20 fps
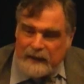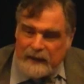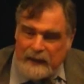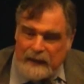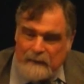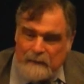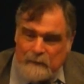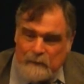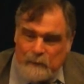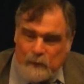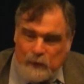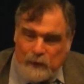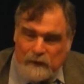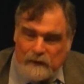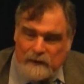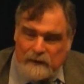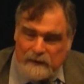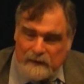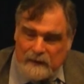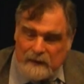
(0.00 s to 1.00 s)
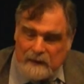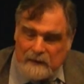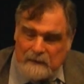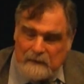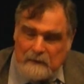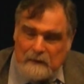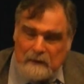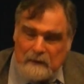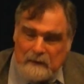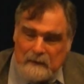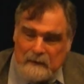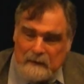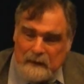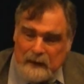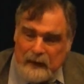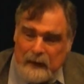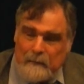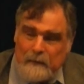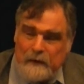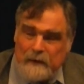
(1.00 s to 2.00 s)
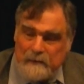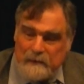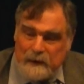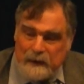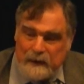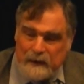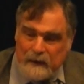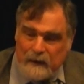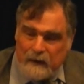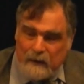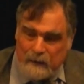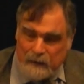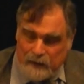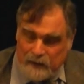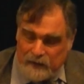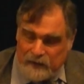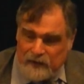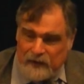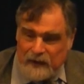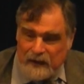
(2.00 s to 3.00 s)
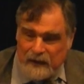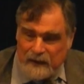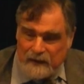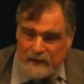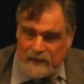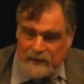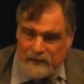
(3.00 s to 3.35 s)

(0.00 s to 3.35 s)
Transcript: they brought an émigré artist nun,